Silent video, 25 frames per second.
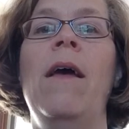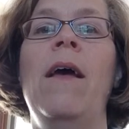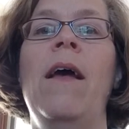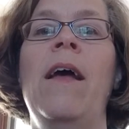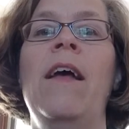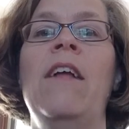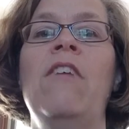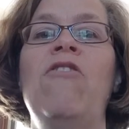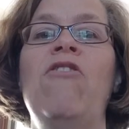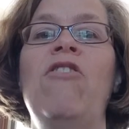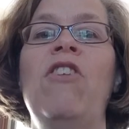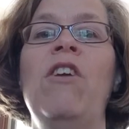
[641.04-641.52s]

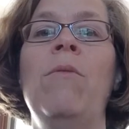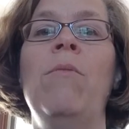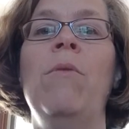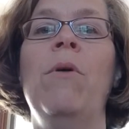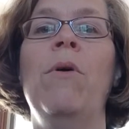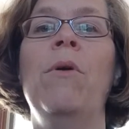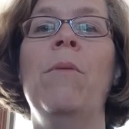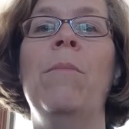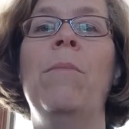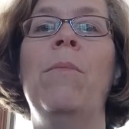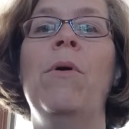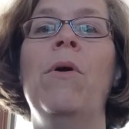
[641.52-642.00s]
and she
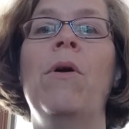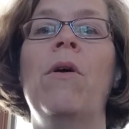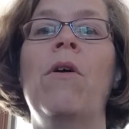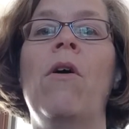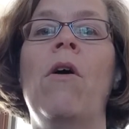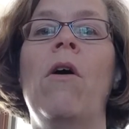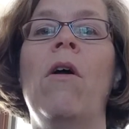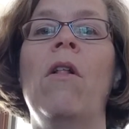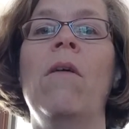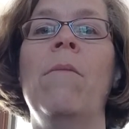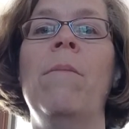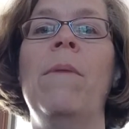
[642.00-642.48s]
wrote a book
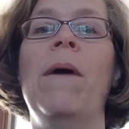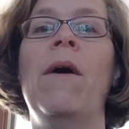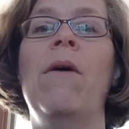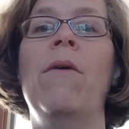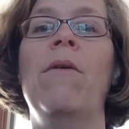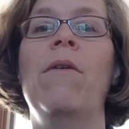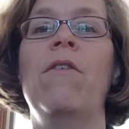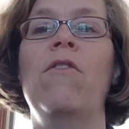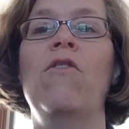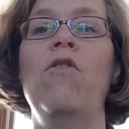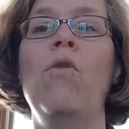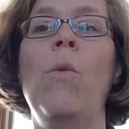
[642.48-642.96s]
all
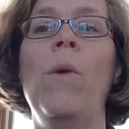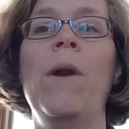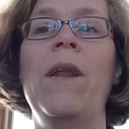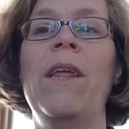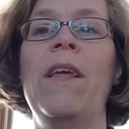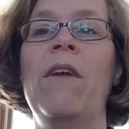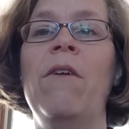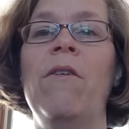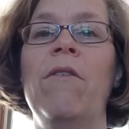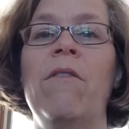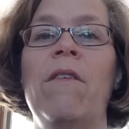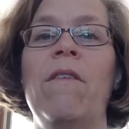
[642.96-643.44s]
about
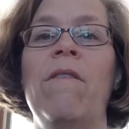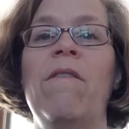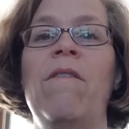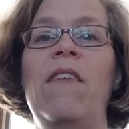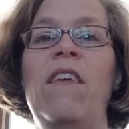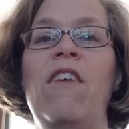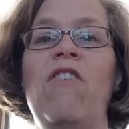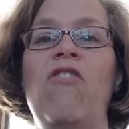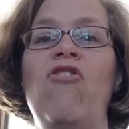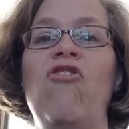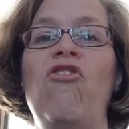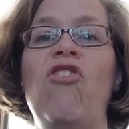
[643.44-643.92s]
20 years of
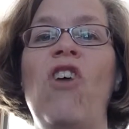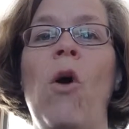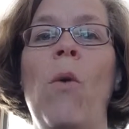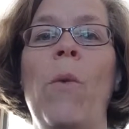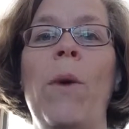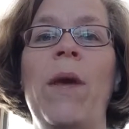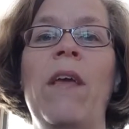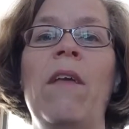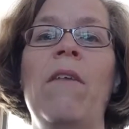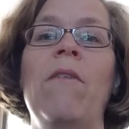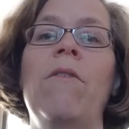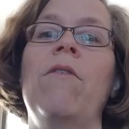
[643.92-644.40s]
these
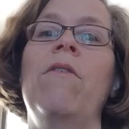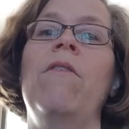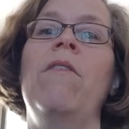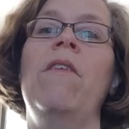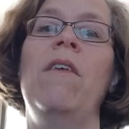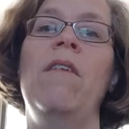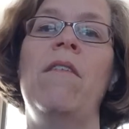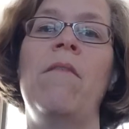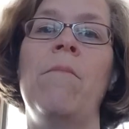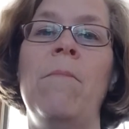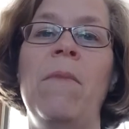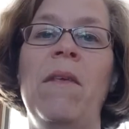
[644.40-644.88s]
showings or
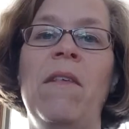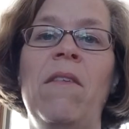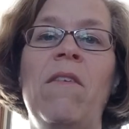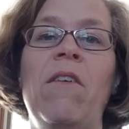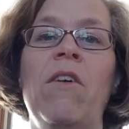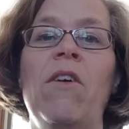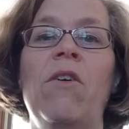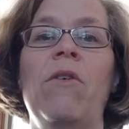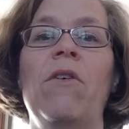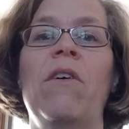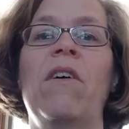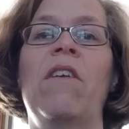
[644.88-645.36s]
these
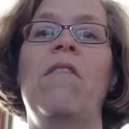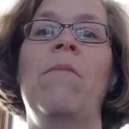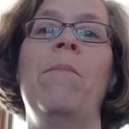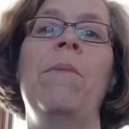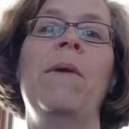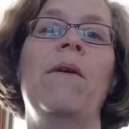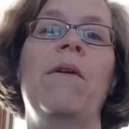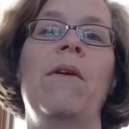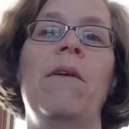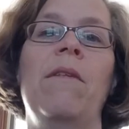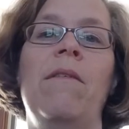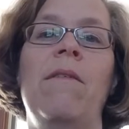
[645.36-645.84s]
mystical
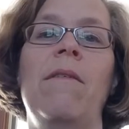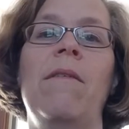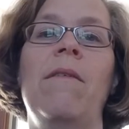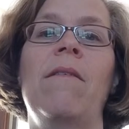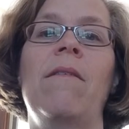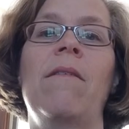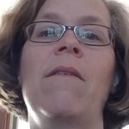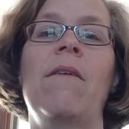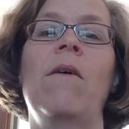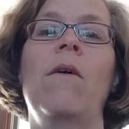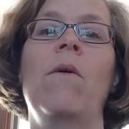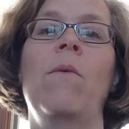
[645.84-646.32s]

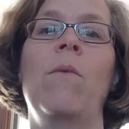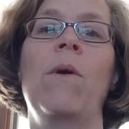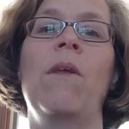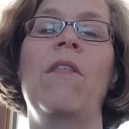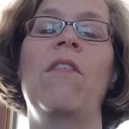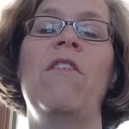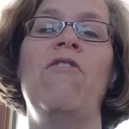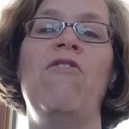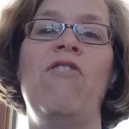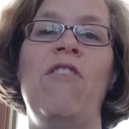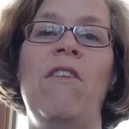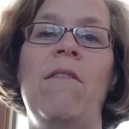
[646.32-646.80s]
experiences
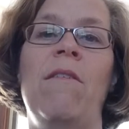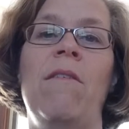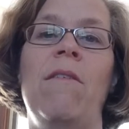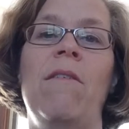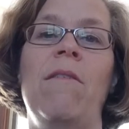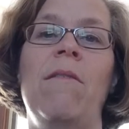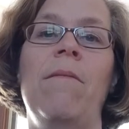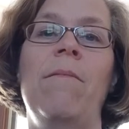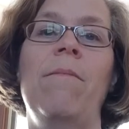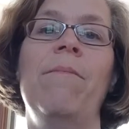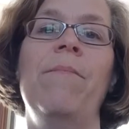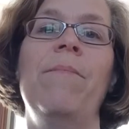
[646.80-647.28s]
with
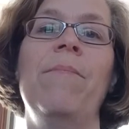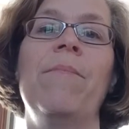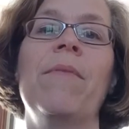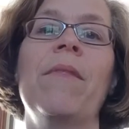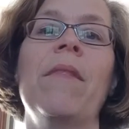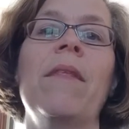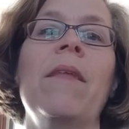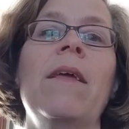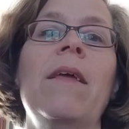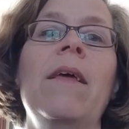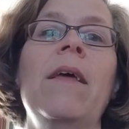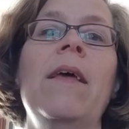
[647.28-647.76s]
Jesus.
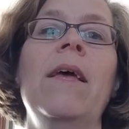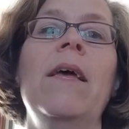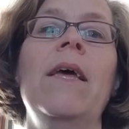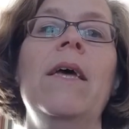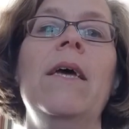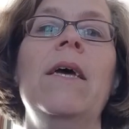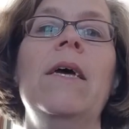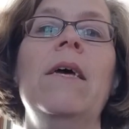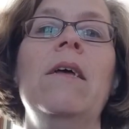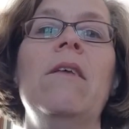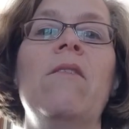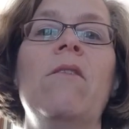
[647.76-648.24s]

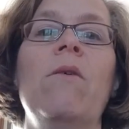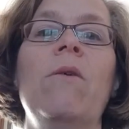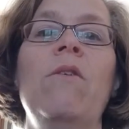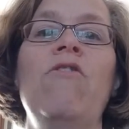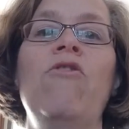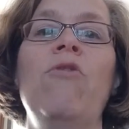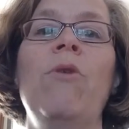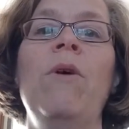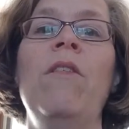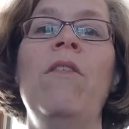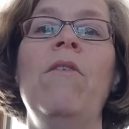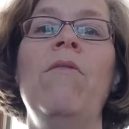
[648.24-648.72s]
So
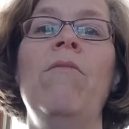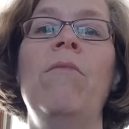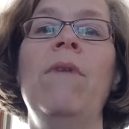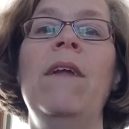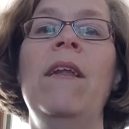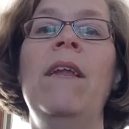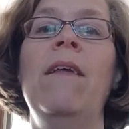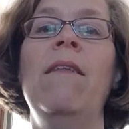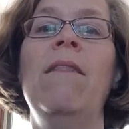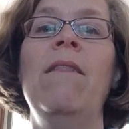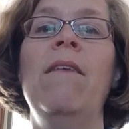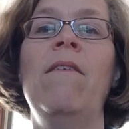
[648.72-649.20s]
enjoy the
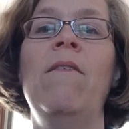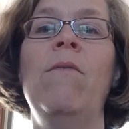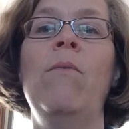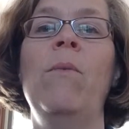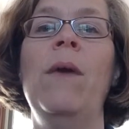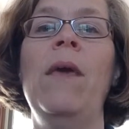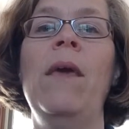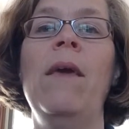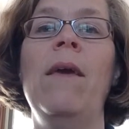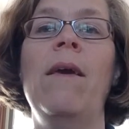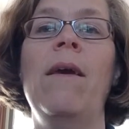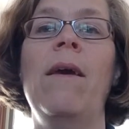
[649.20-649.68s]
reading this
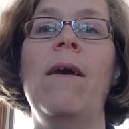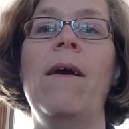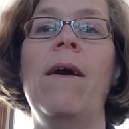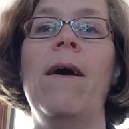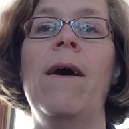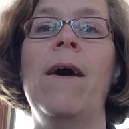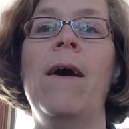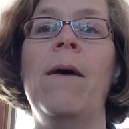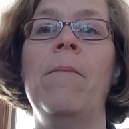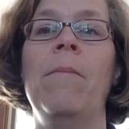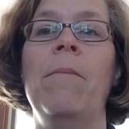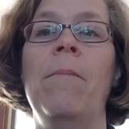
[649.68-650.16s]
week.
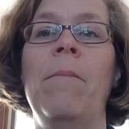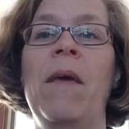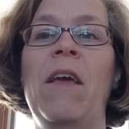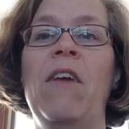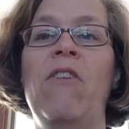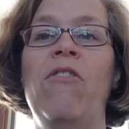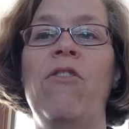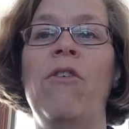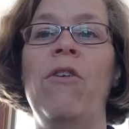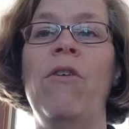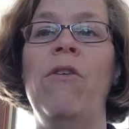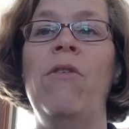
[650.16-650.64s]

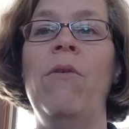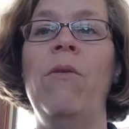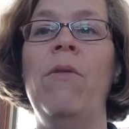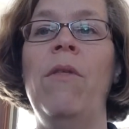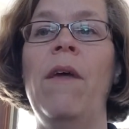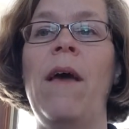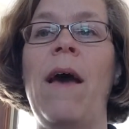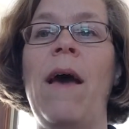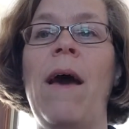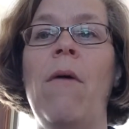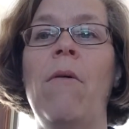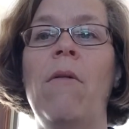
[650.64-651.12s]
Make sure you do
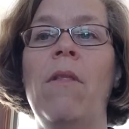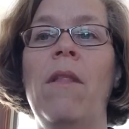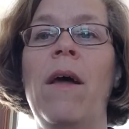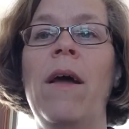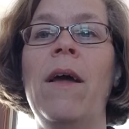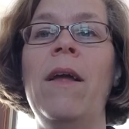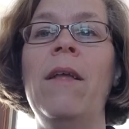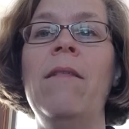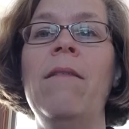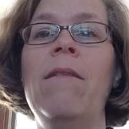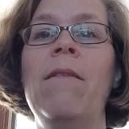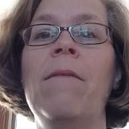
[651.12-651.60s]
the
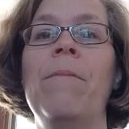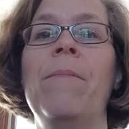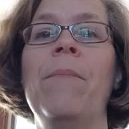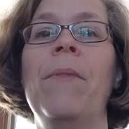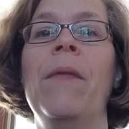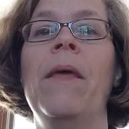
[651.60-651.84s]
outlines.